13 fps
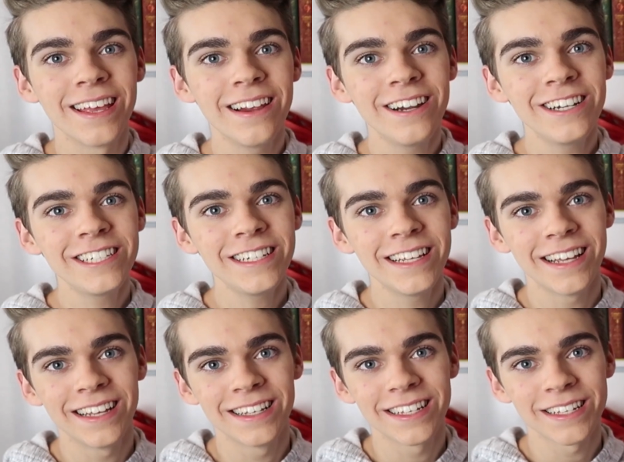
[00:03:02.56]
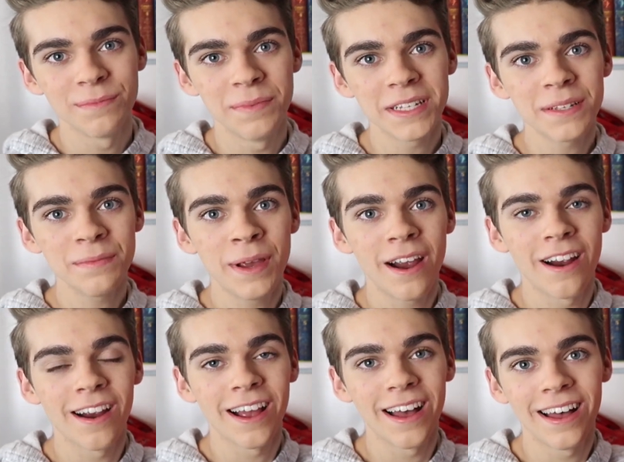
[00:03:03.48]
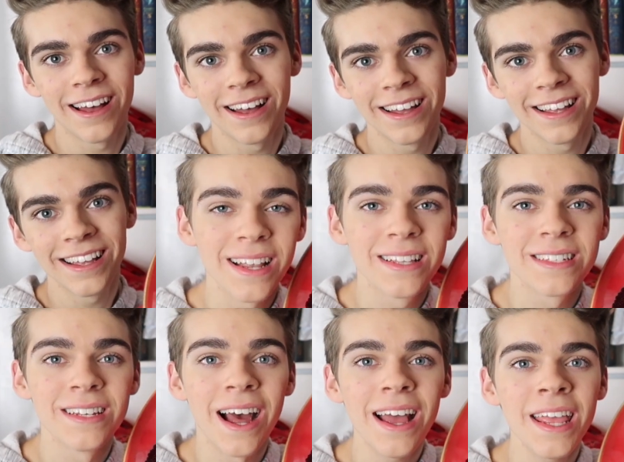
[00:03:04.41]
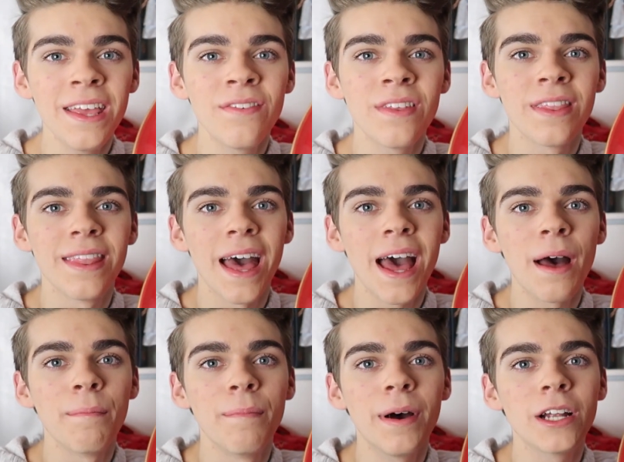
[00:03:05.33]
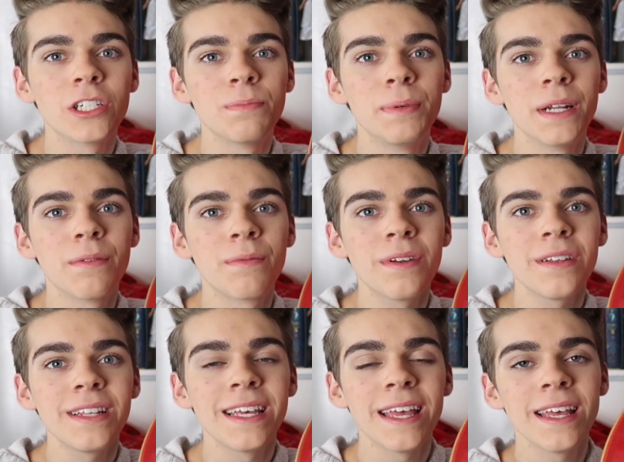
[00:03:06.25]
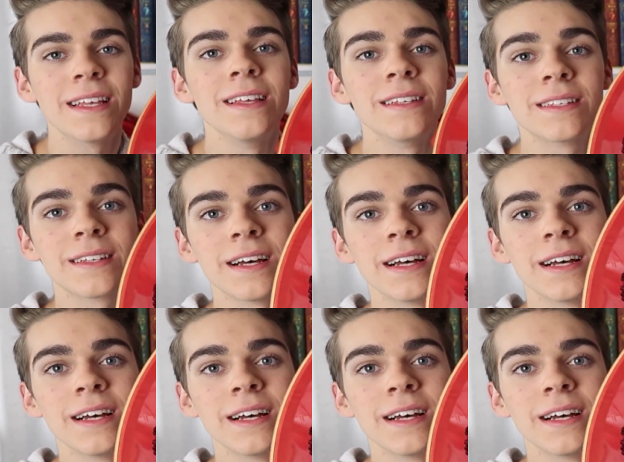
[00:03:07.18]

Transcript: Here she is, Miss America. It's not even that much, but it really is,